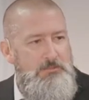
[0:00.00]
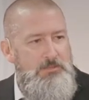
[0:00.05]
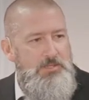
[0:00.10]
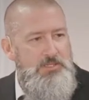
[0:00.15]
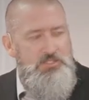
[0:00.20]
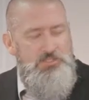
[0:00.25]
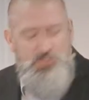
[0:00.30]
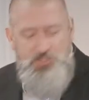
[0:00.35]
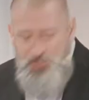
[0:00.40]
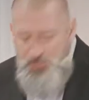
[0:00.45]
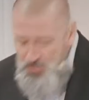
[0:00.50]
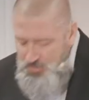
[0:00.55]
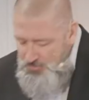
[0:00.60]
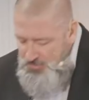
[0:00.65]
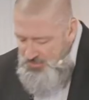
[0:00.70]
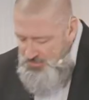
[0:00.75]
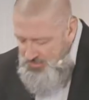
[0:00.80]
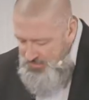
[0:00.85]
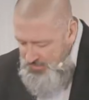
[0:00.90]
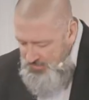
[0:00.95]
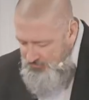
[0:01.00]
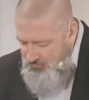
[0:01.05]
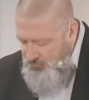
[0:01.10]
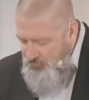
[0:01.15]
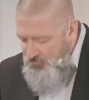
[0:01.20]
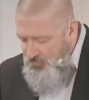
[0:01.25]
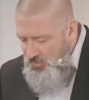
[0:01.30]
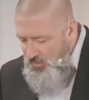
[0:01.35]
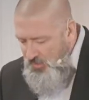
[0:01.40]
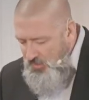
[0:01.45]
It's good to be thankful
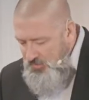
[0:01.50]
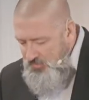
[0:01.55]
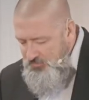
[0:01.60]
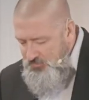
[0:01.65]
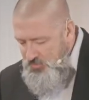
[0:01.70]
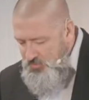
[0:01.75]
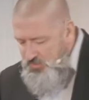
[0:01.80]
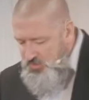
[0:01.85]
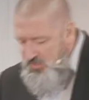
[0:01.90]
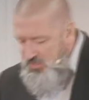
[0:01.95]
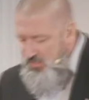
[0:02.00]
for all of those